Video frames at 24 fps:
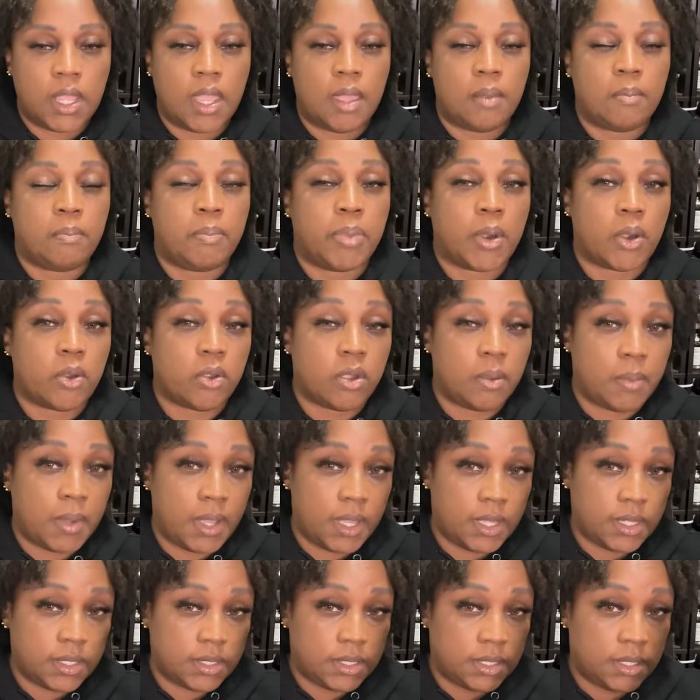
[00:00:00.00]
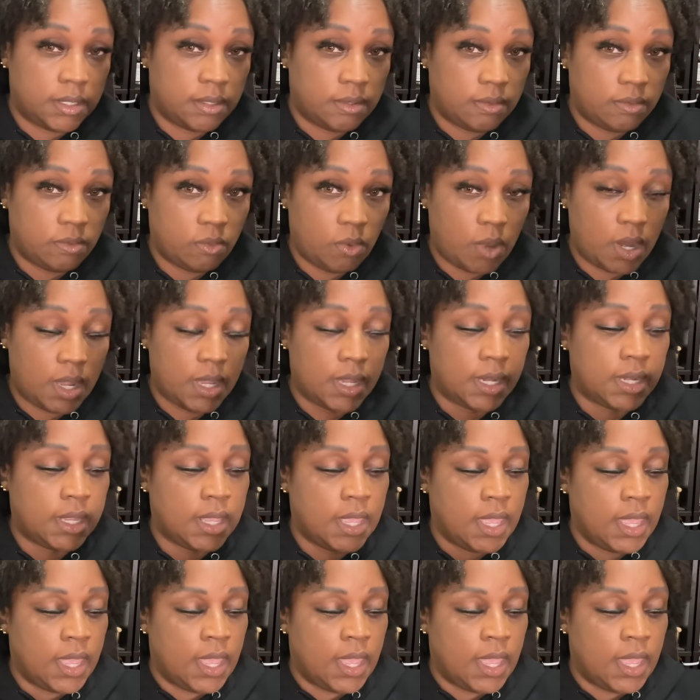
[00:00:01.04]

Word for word: and bergamot, right?